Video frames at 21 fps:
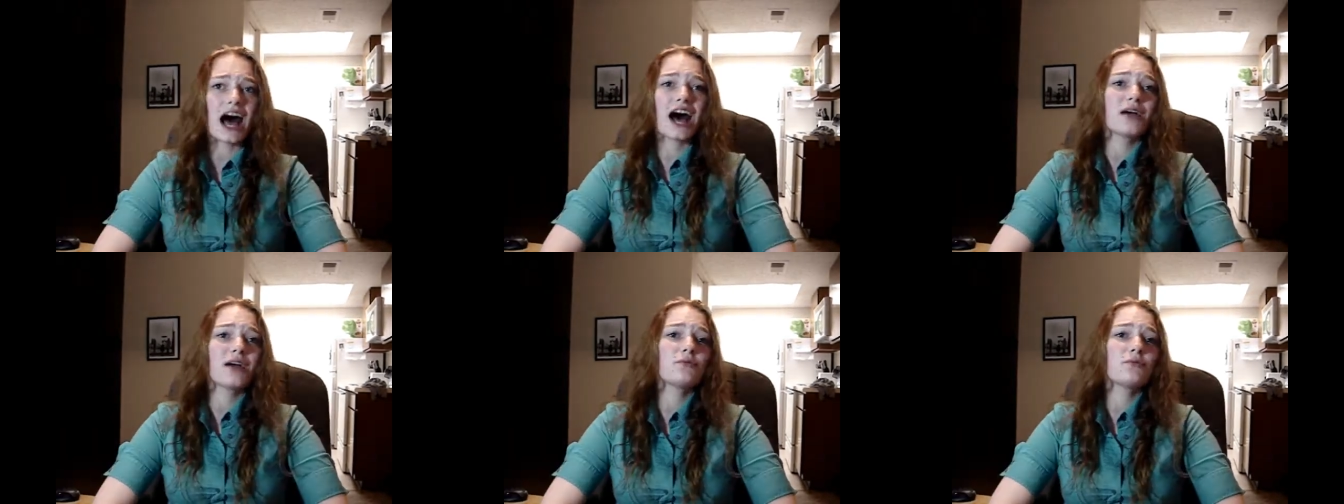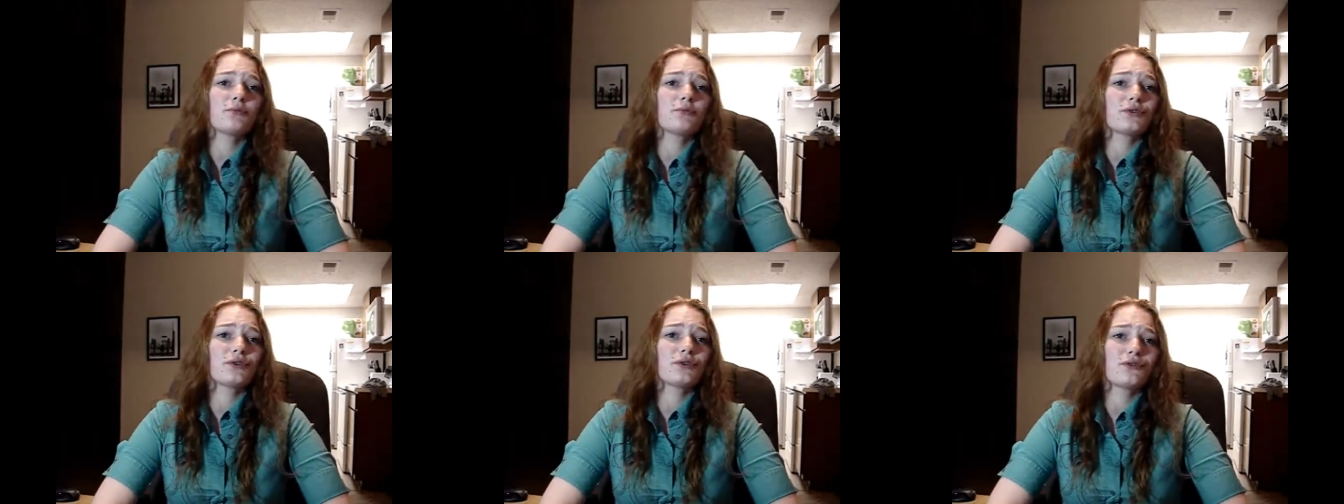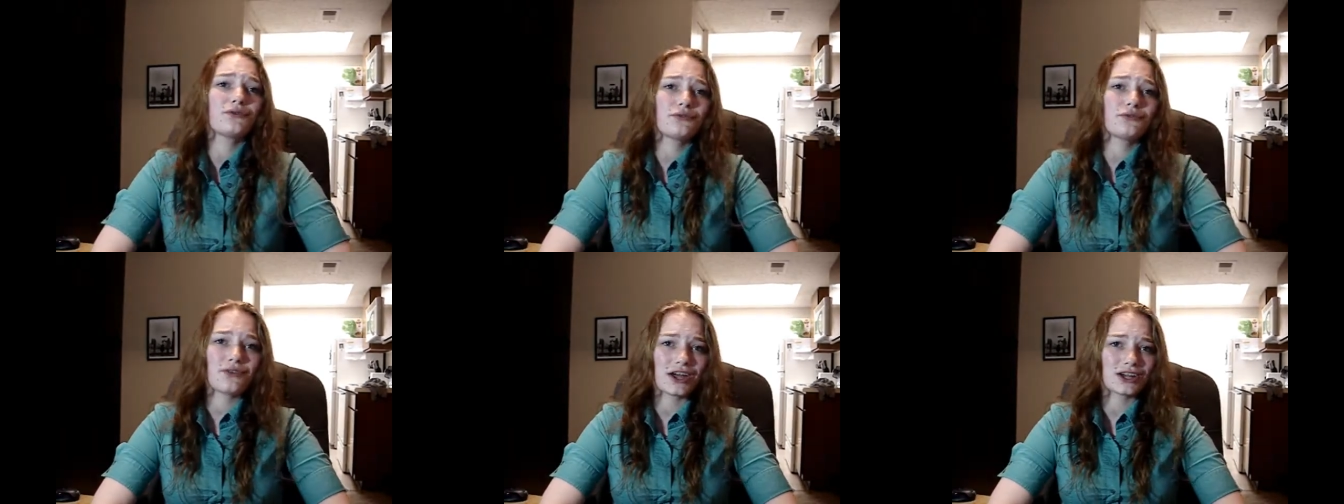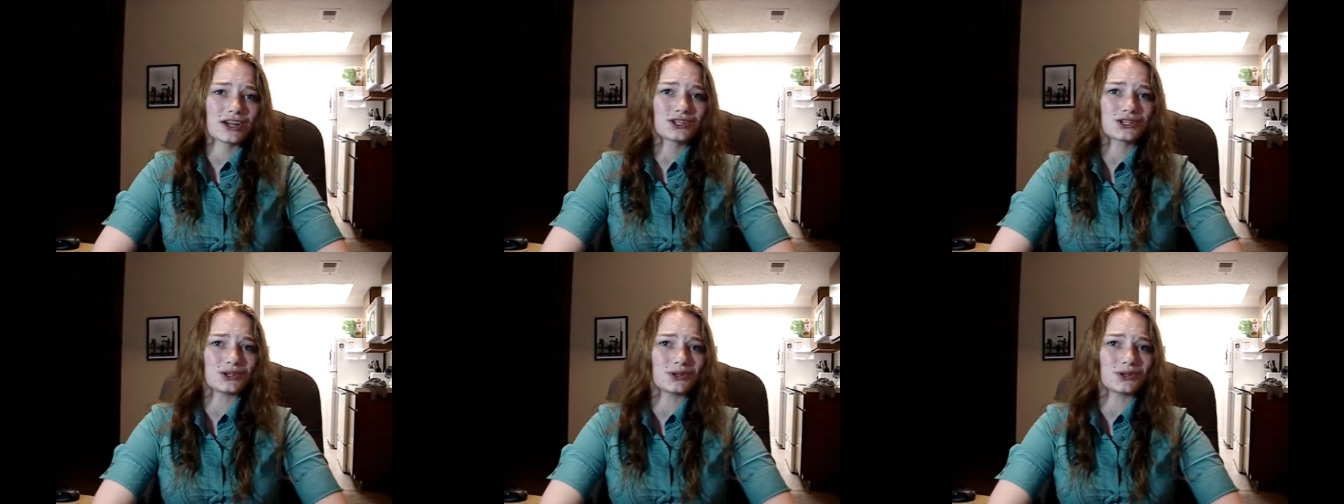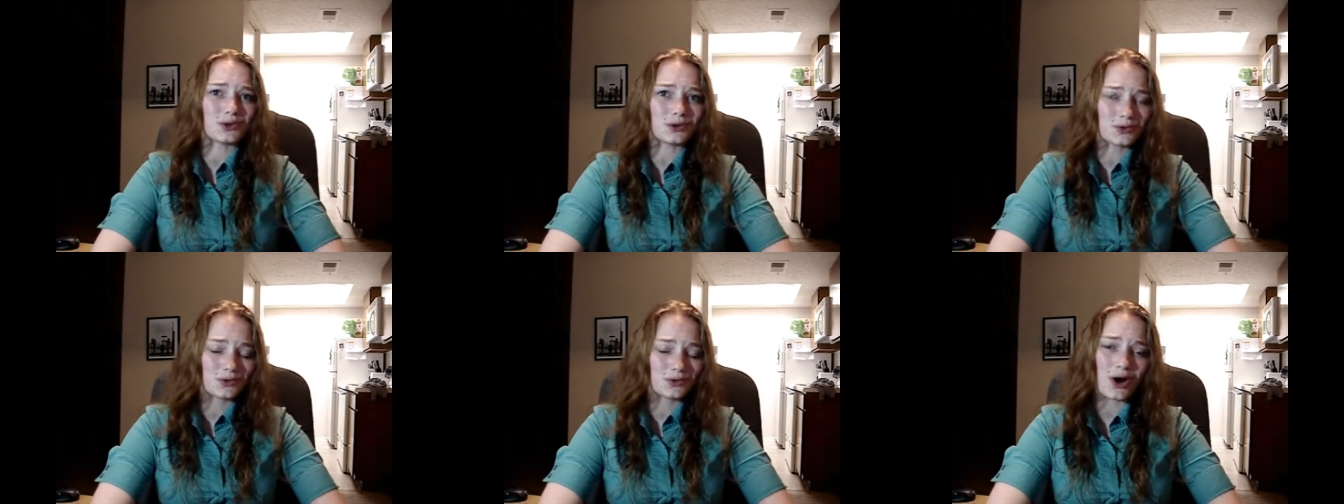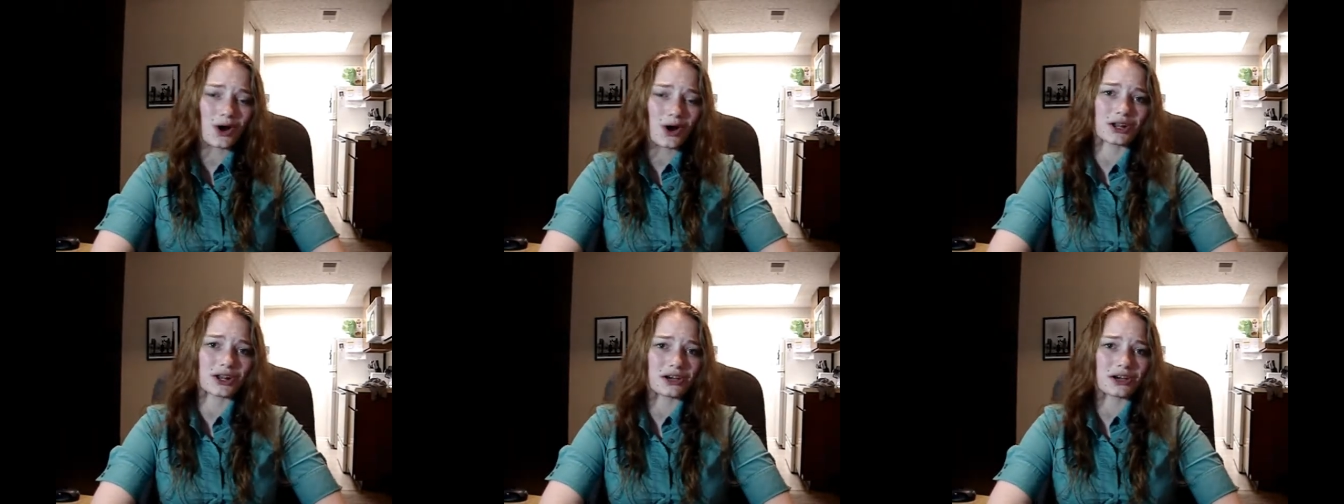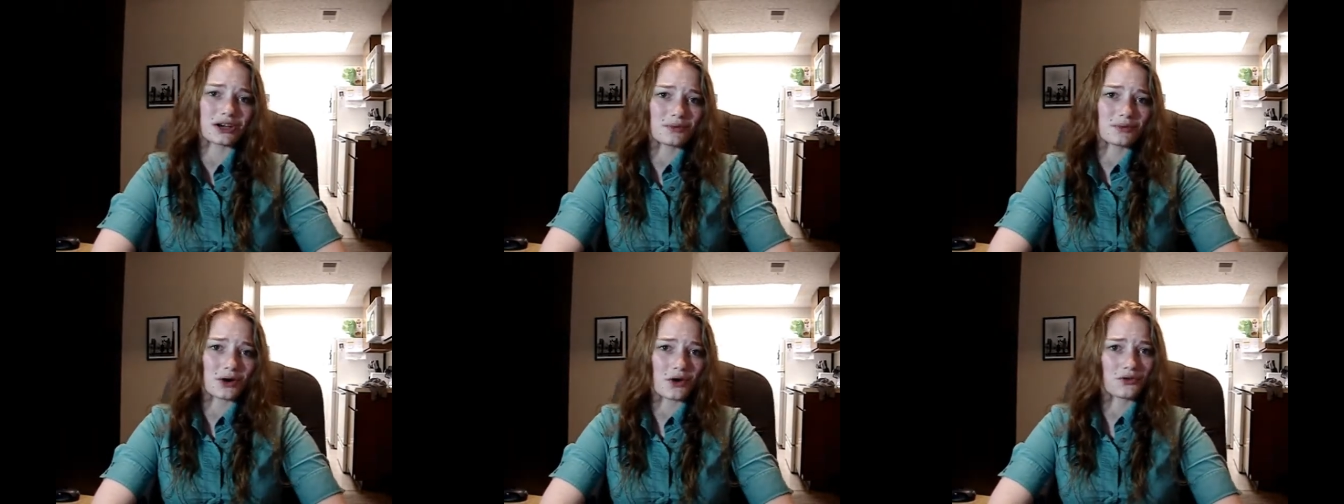I'm a professional
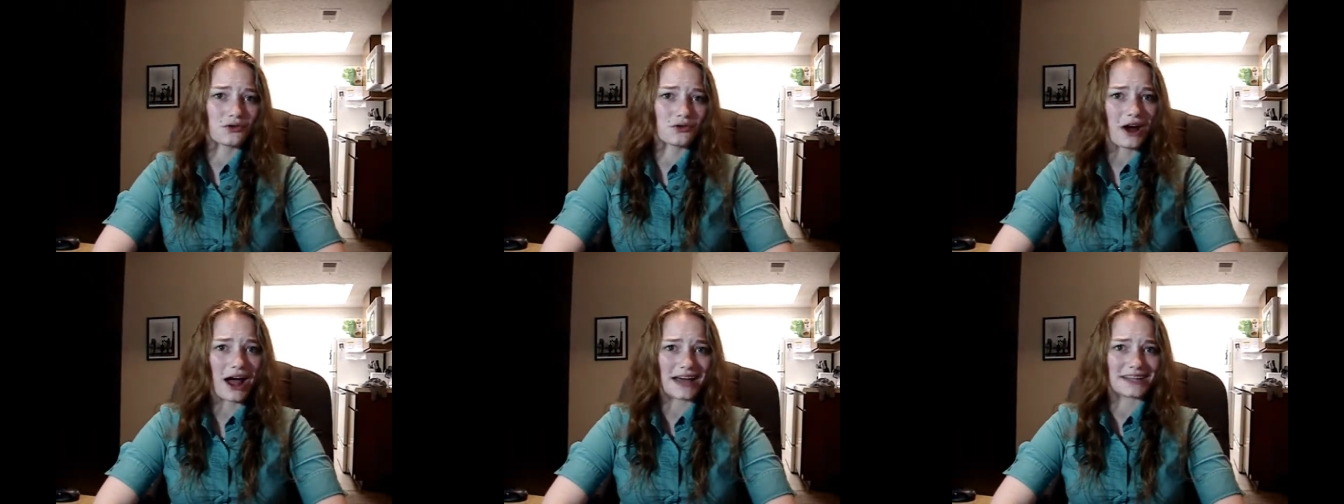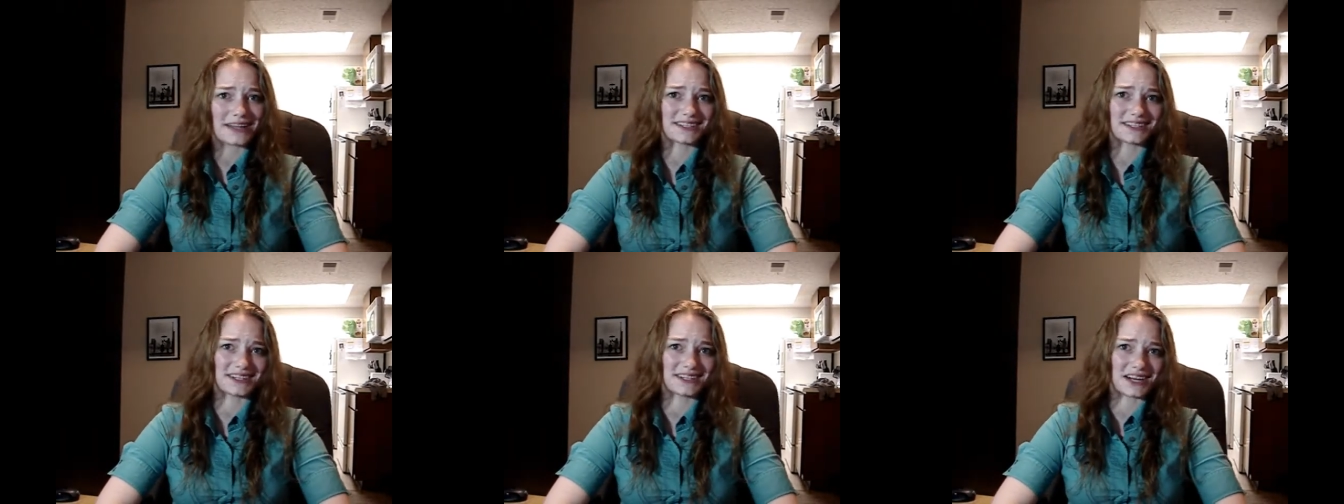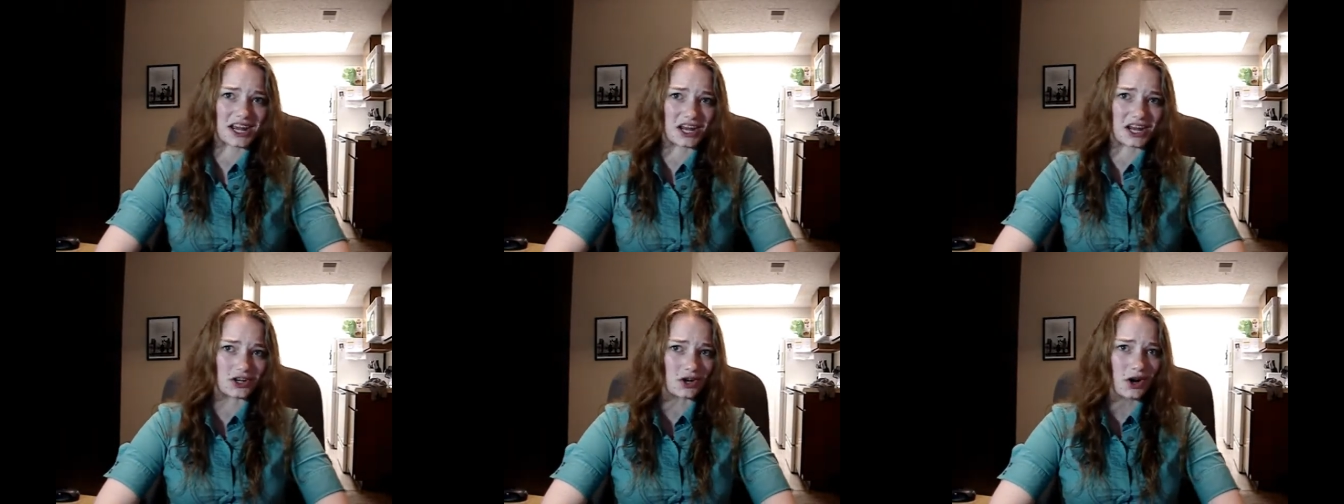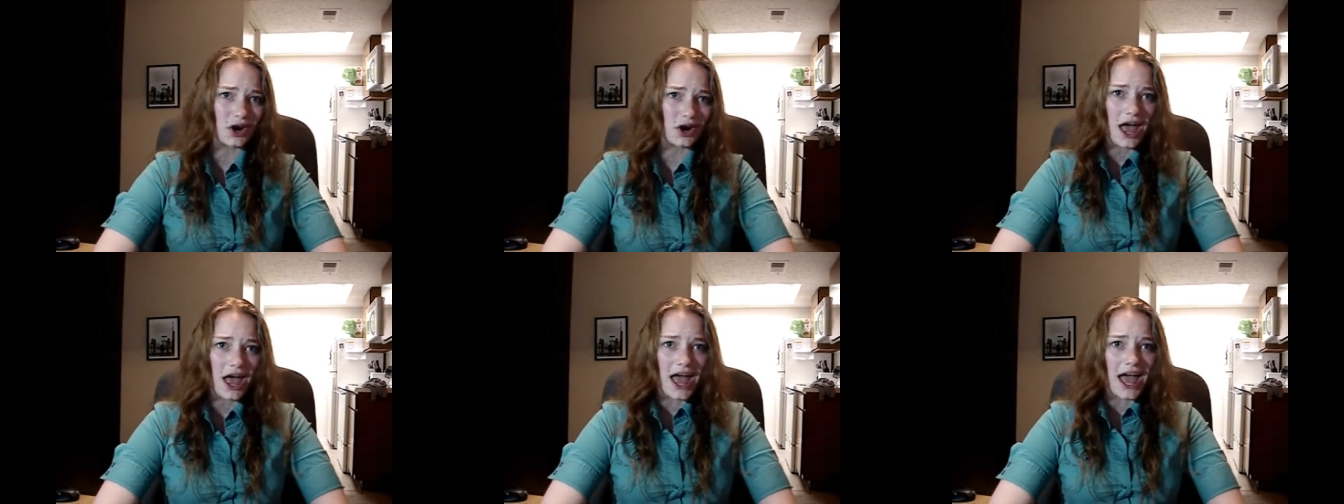chronic procrastinator